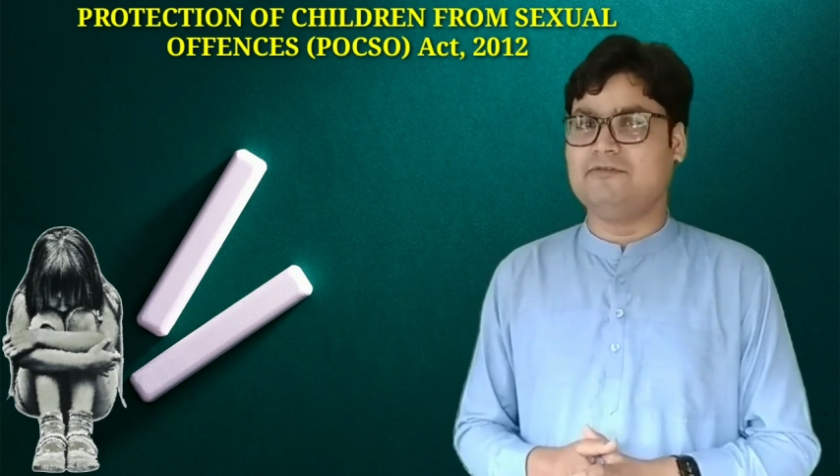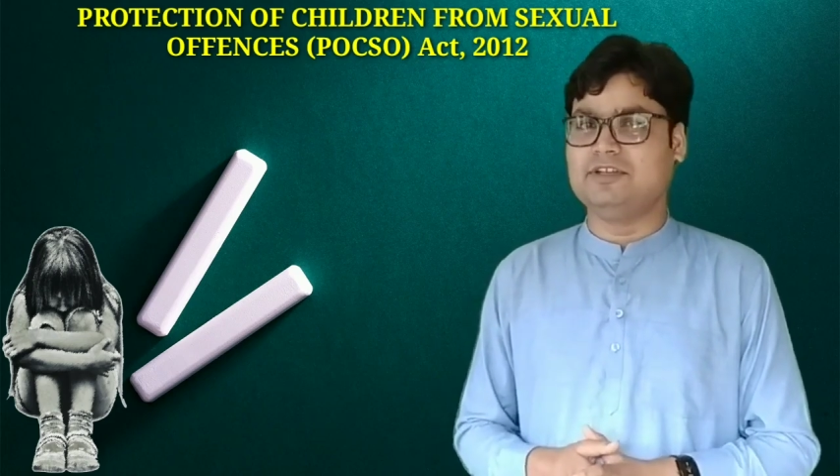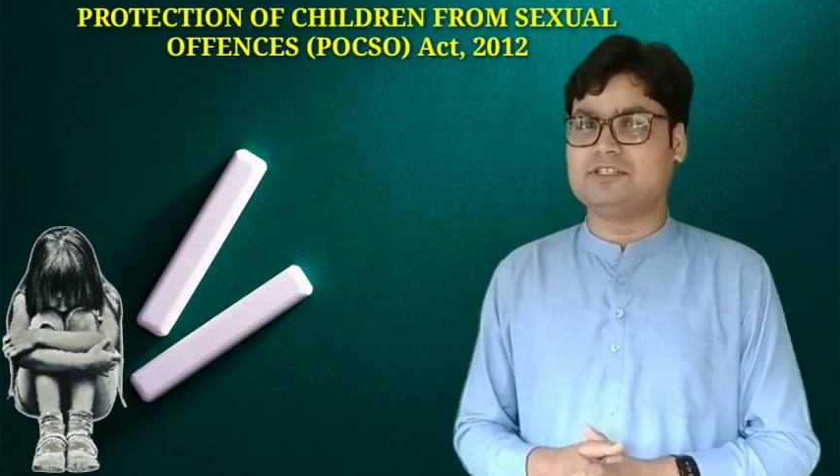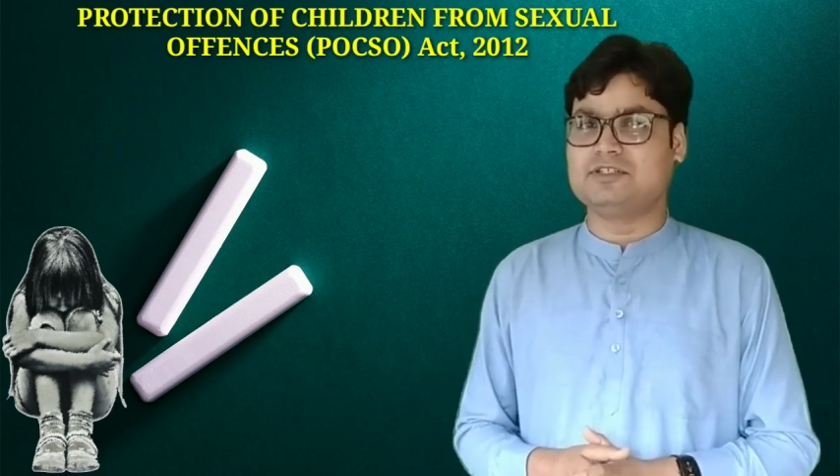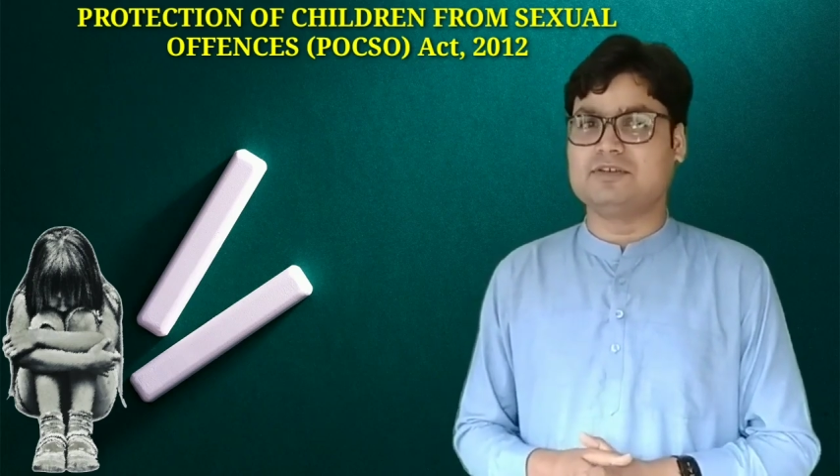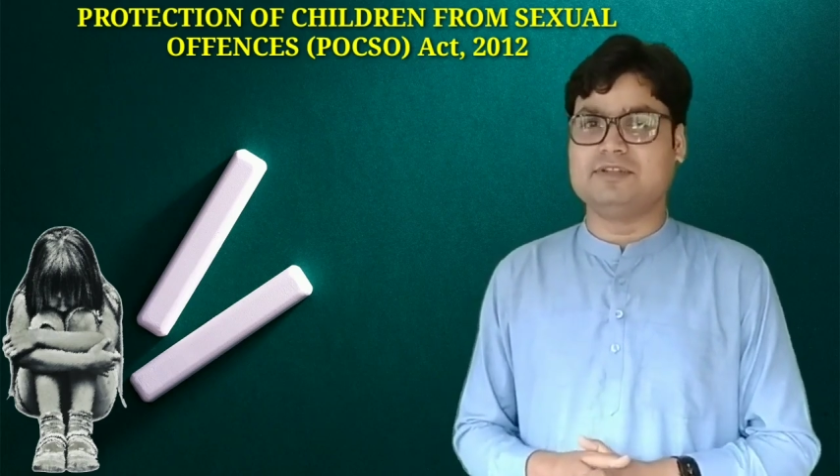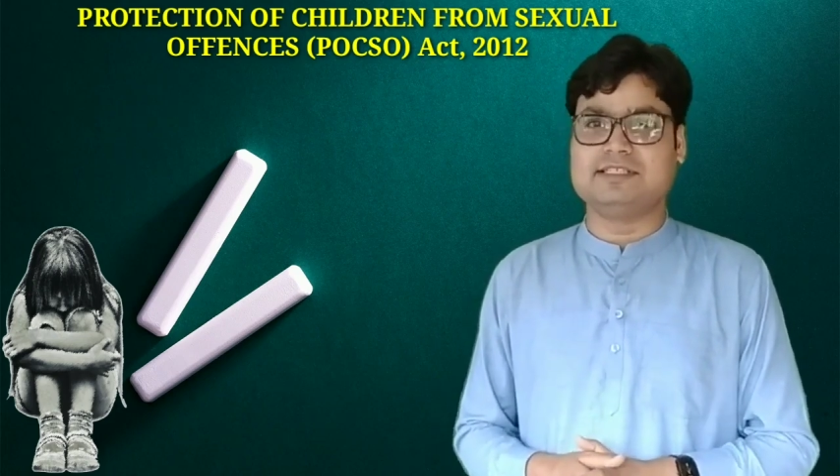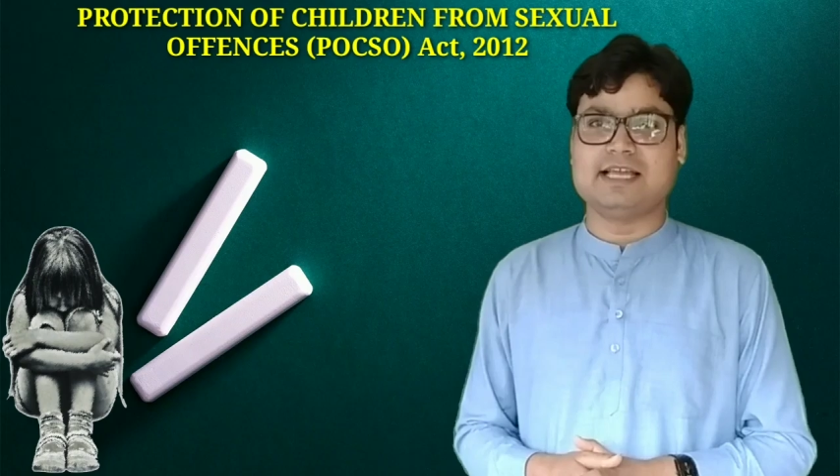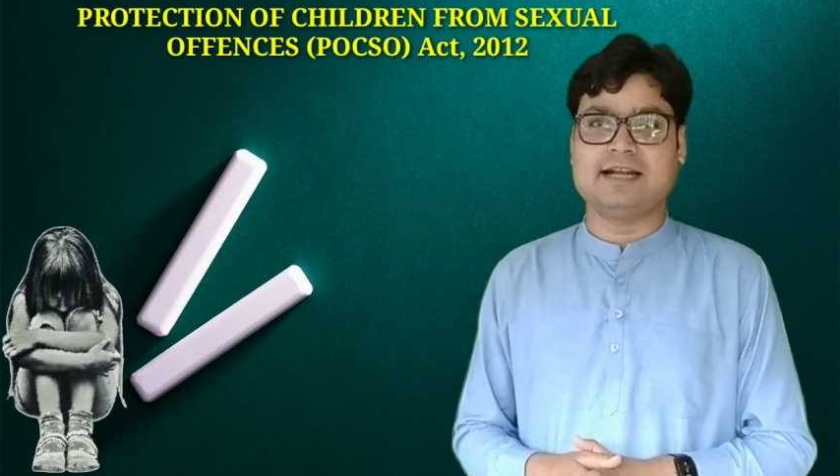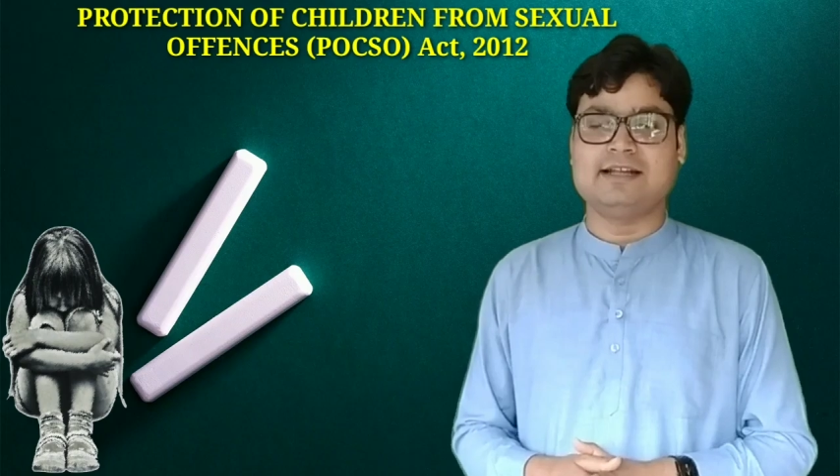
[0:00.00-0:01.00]
features of
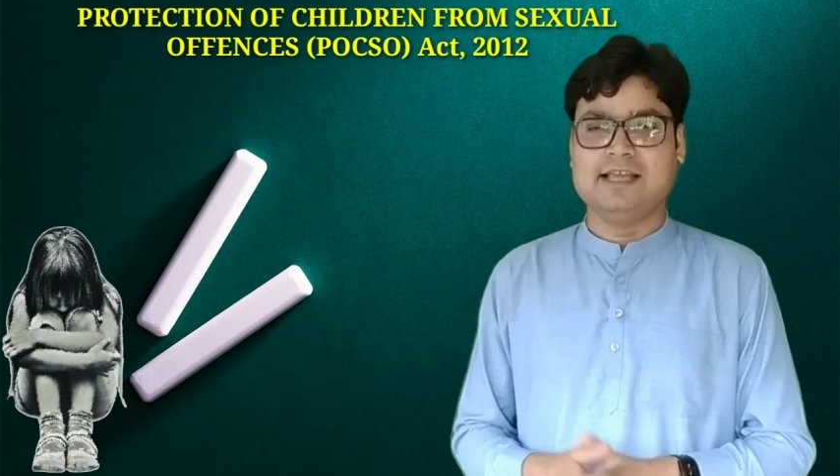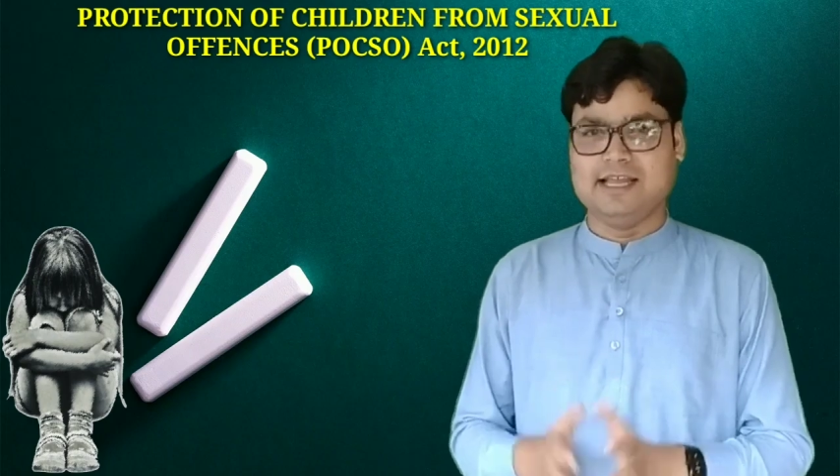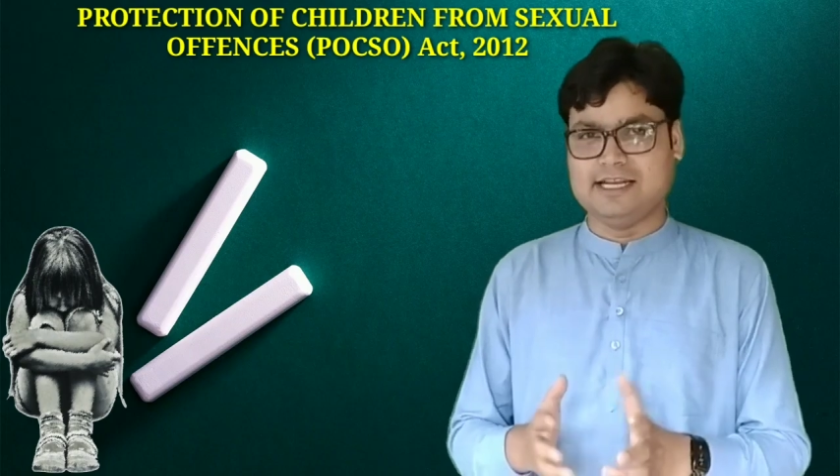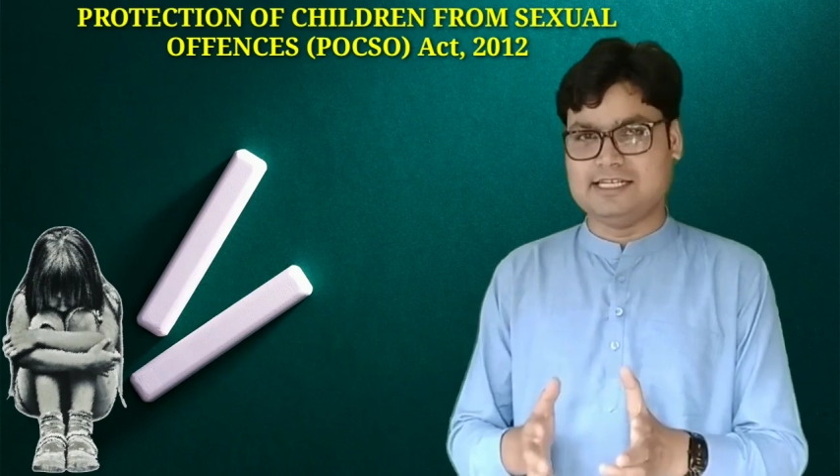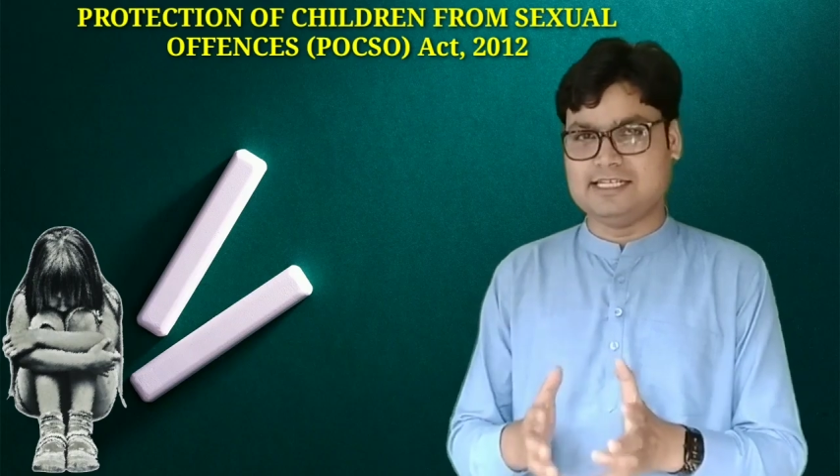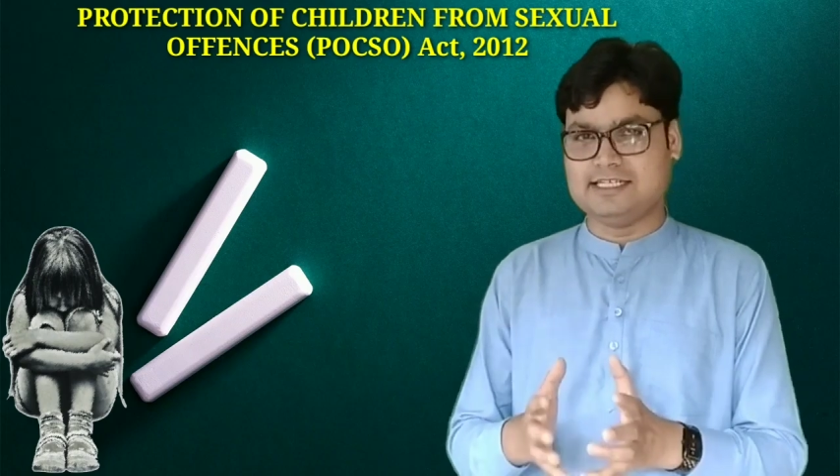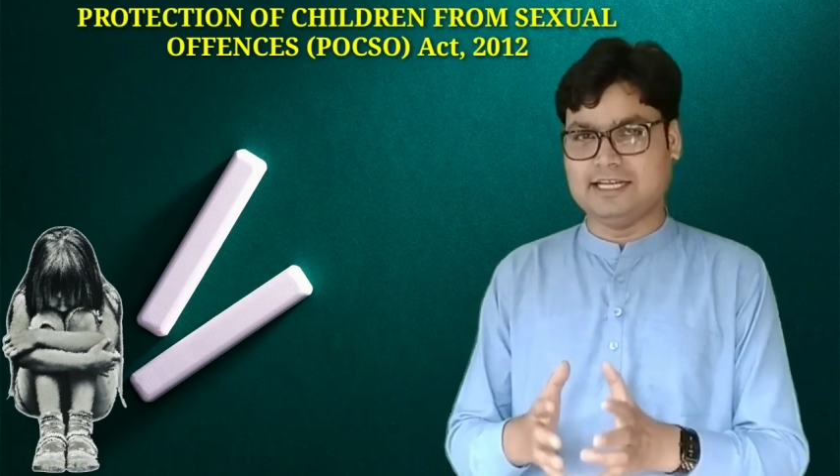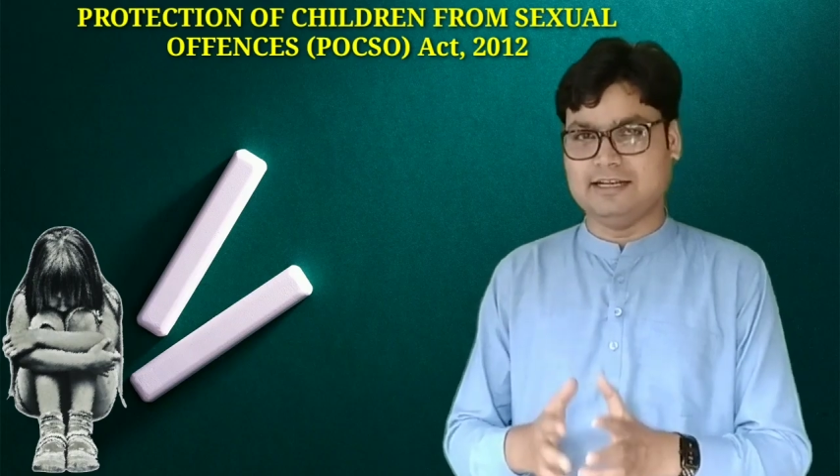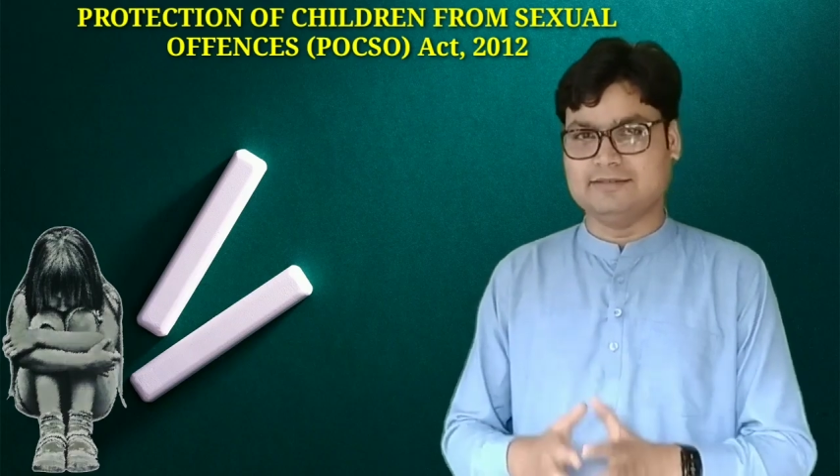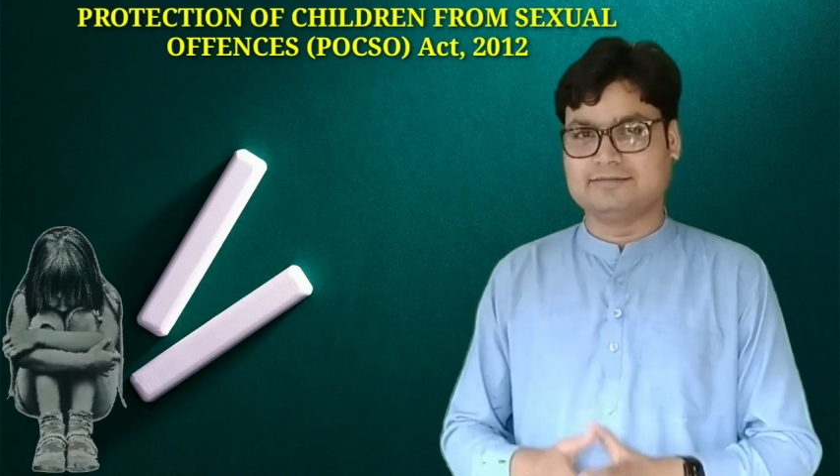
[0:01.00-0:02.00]
this act in detail.
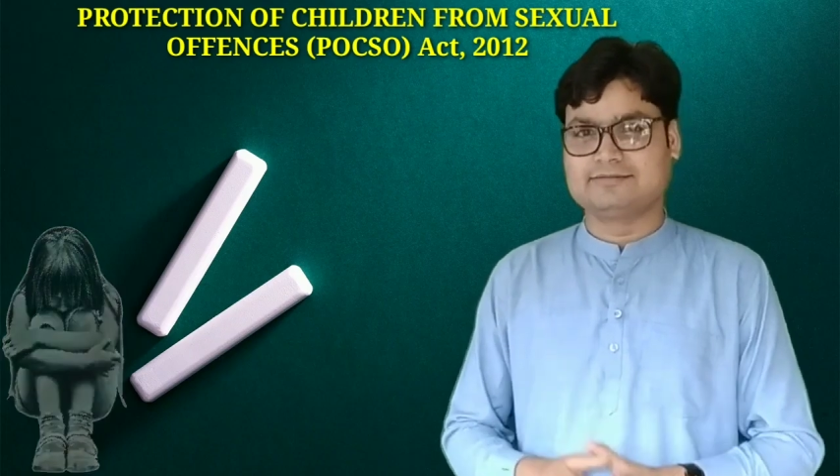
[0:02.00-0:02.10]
